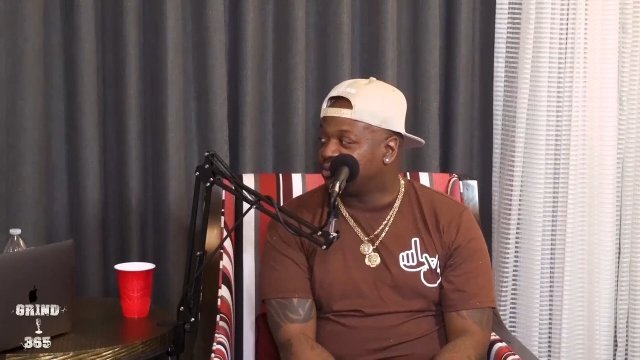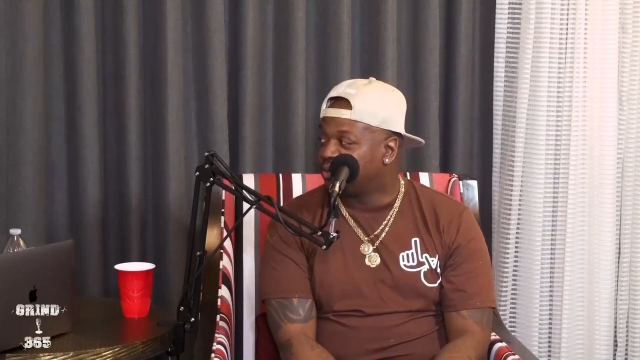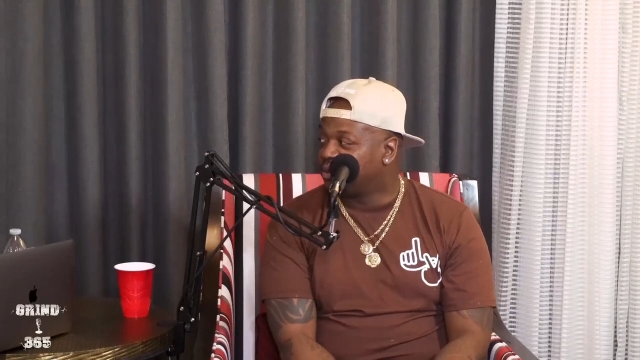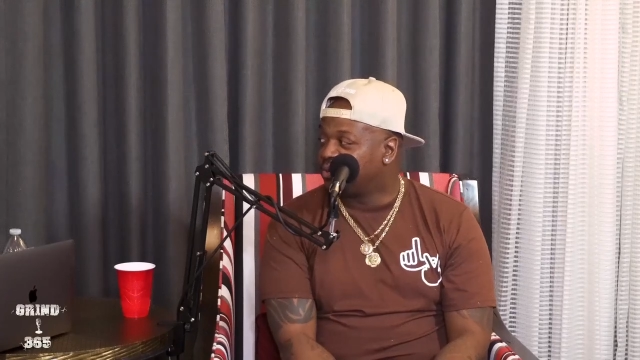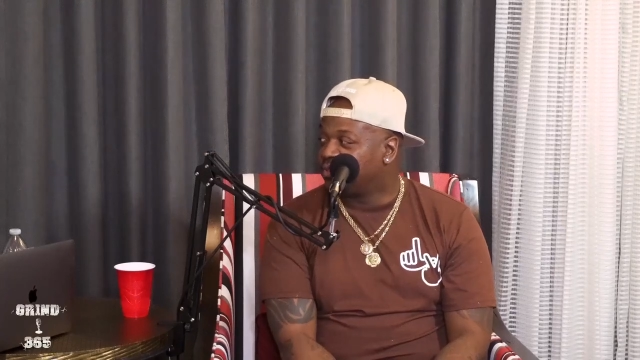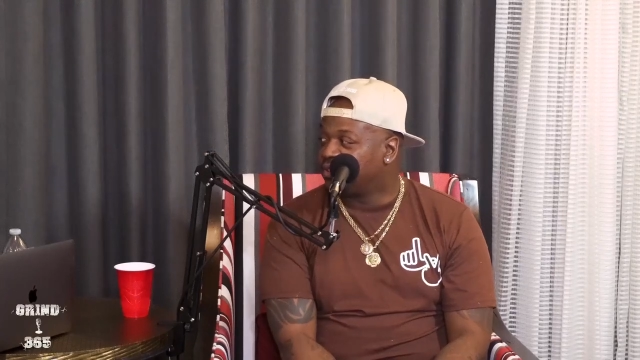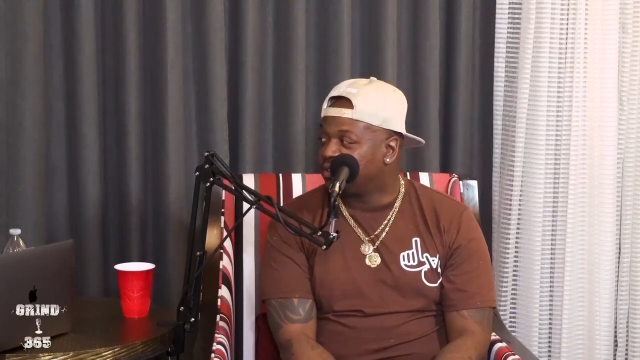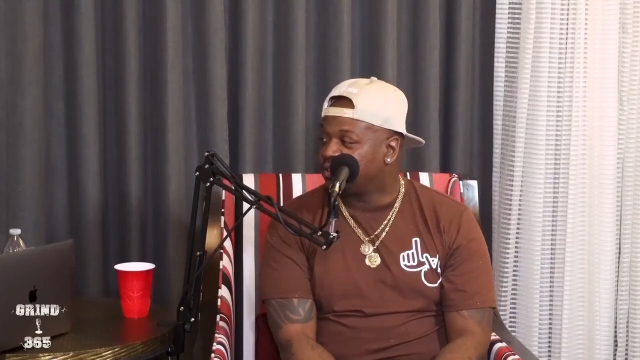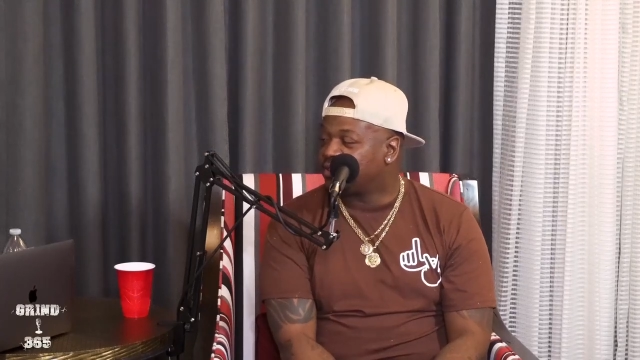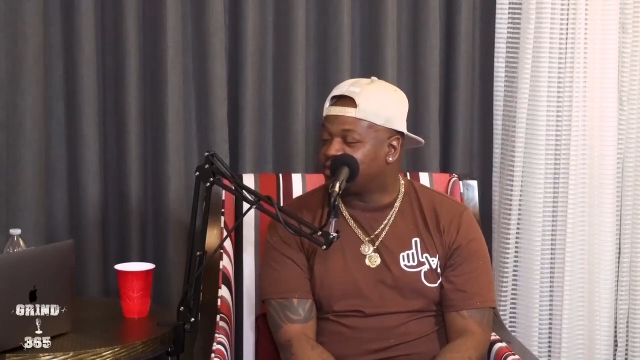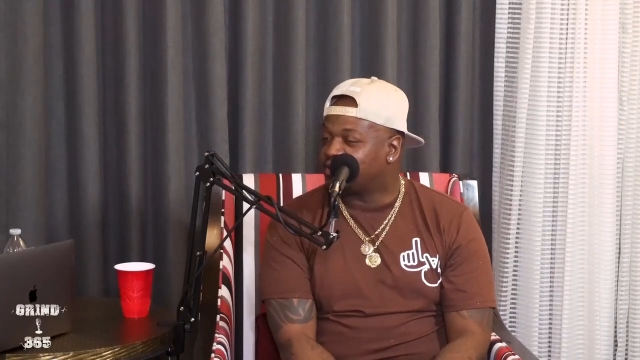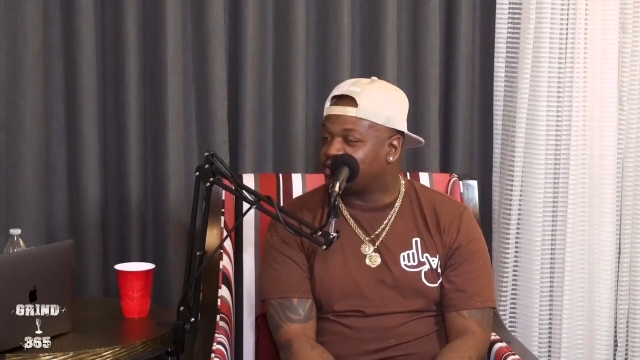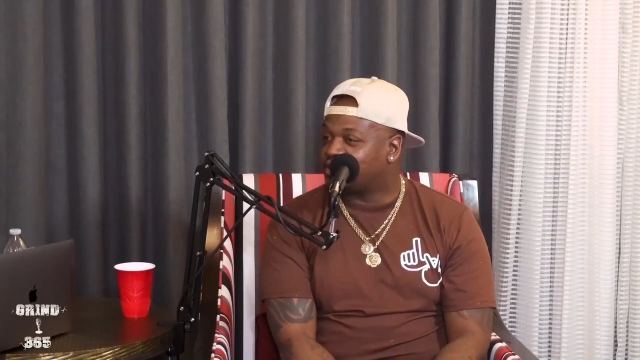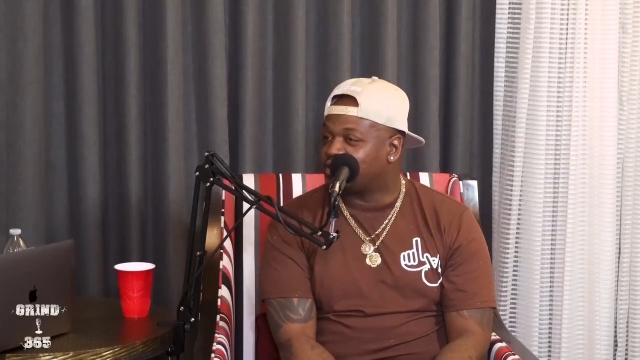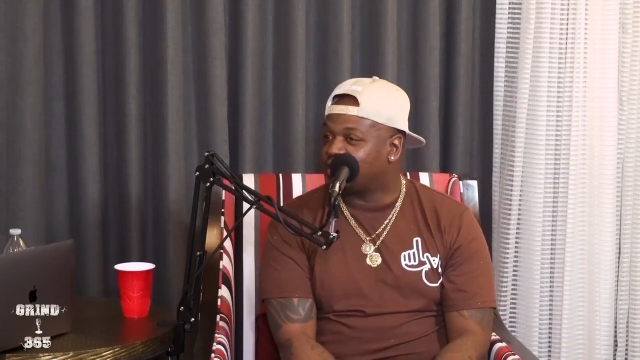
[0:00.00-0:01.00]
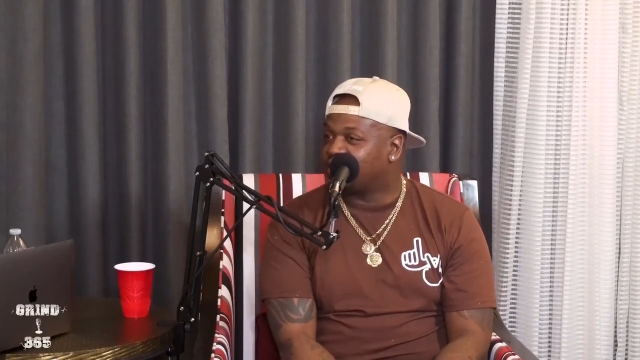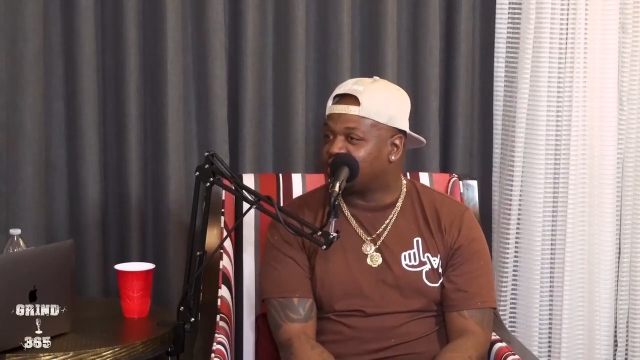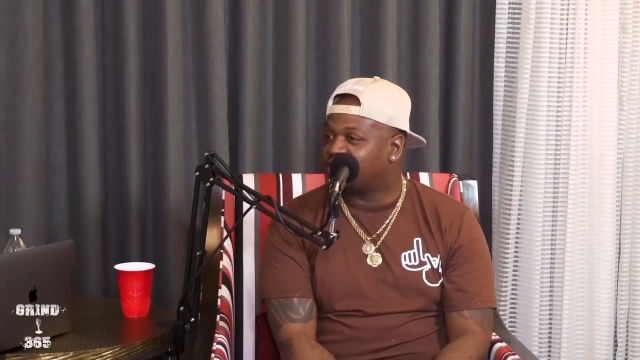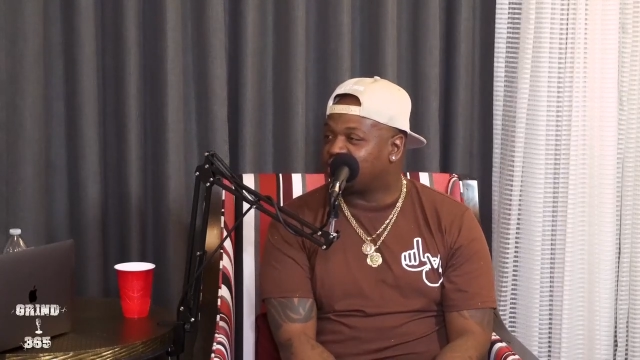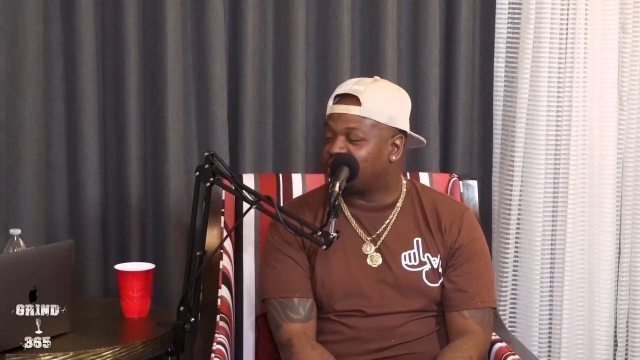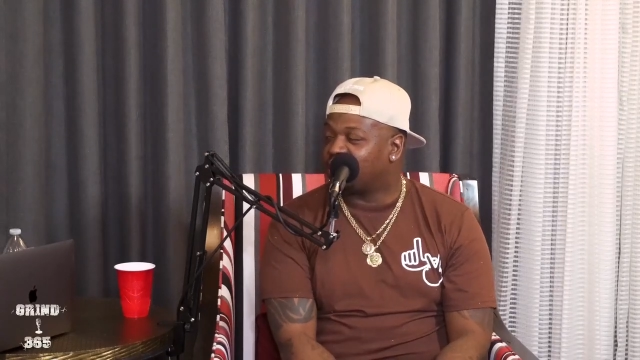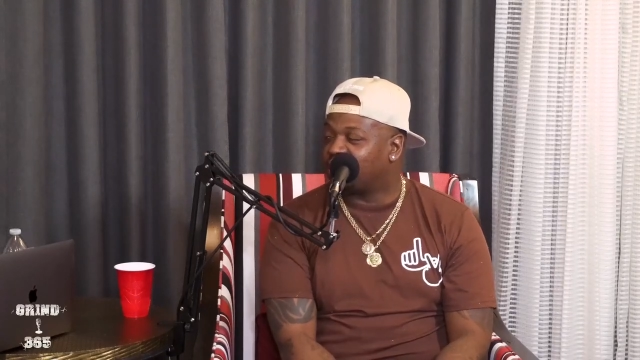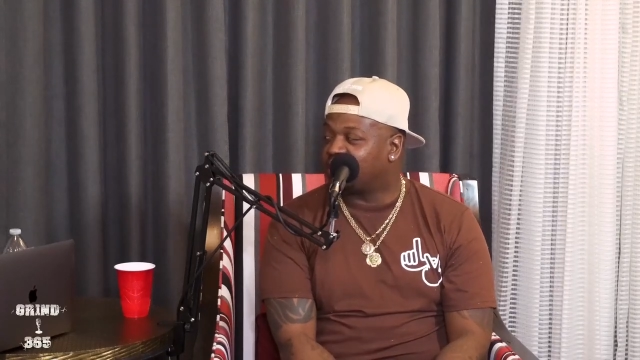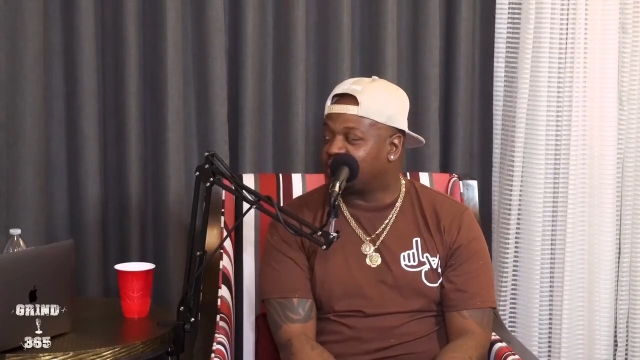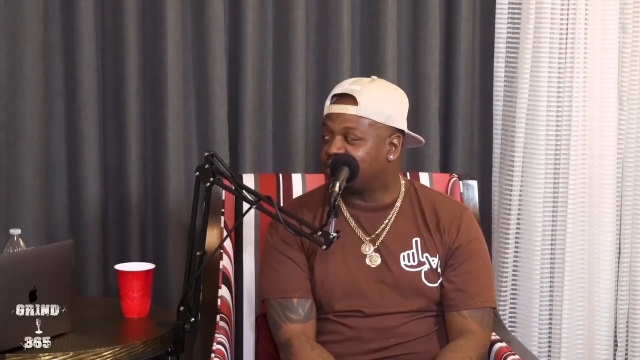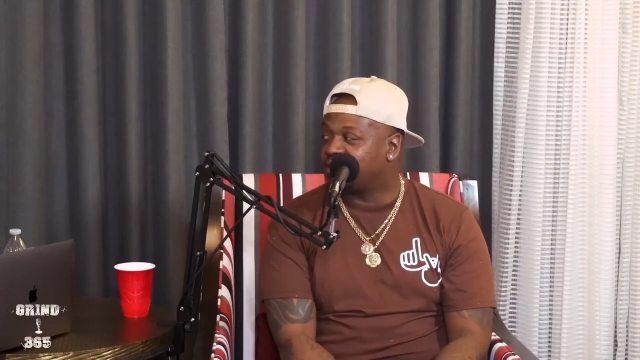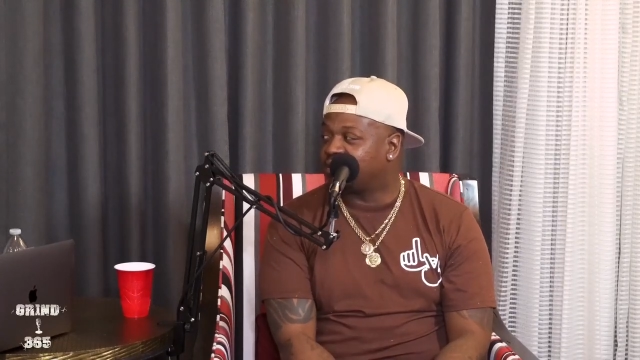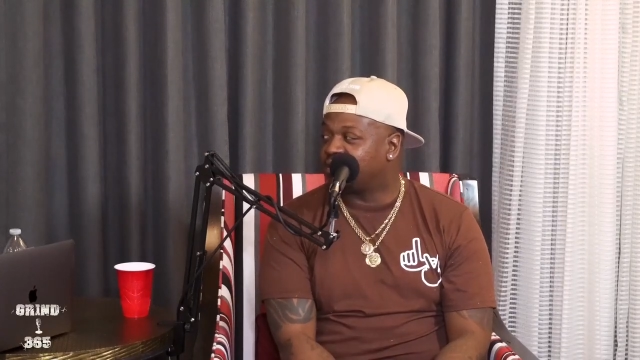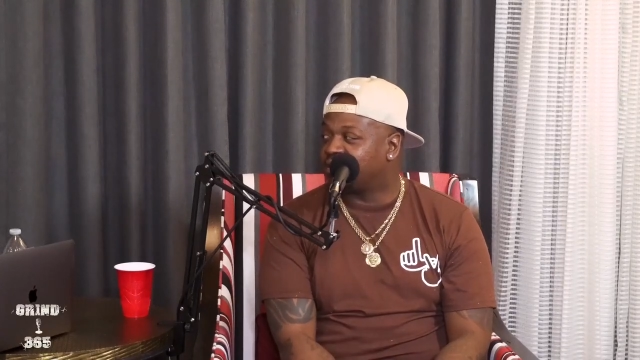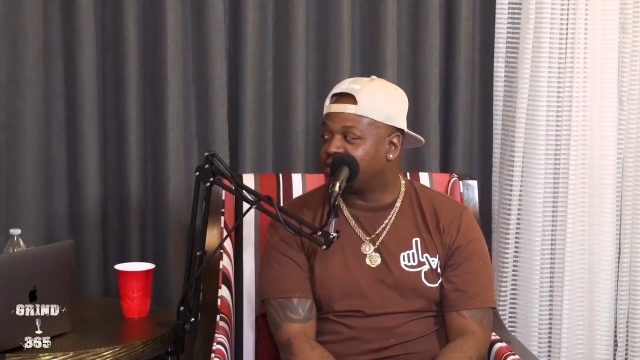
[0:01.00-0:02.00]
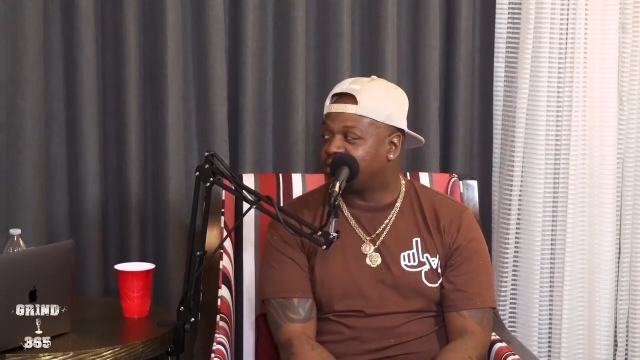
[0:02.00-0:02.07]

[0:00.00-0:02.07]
Ruthless and Strange twice.